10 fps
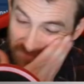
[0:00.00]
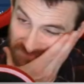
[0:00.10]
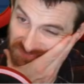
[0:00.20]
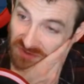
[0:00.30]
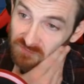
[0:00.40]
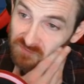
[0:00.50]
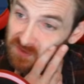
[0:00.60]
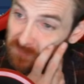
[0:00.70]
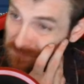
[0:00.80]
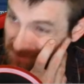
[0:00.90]

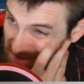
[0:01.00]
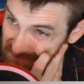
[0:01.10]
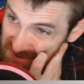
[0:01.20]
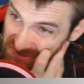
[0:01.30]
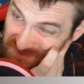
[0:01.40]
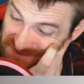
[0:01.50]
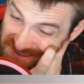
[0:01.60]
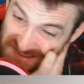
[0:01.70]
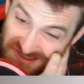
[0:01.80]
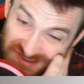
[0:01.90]
hopefully, I'm just hoping
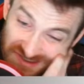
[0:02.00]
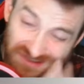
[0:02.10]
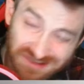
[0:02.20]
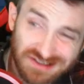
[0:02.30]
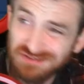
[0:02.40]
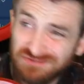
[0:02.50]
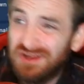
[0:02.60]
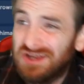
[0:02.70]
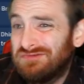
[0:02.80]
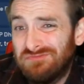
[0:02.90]
Tesla
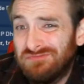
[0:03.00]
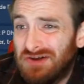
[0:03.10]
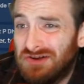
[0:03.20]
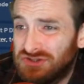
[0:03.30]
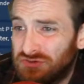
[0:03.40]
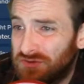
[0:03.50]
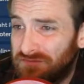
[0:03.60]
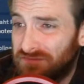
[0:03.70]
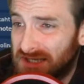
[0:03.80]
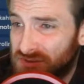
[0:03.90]
like also
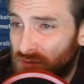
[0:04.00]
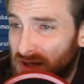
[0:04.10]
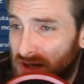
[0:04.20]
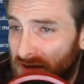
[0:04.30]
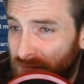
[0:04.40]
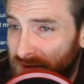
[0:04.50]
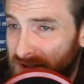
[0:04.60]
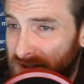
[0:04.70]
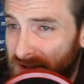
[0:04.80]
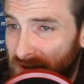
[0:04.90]
reflects well off with
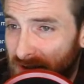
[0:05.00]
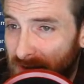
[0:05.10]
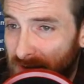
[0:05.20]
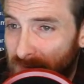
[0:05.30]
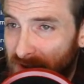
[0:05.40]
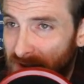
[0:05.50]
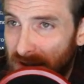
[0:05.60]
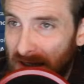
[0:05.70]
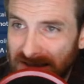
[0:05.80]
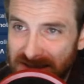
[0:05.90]
it.
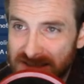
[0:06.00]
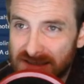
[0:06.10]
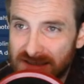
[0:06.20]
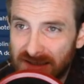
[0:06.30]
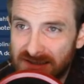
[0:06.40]
I just like, because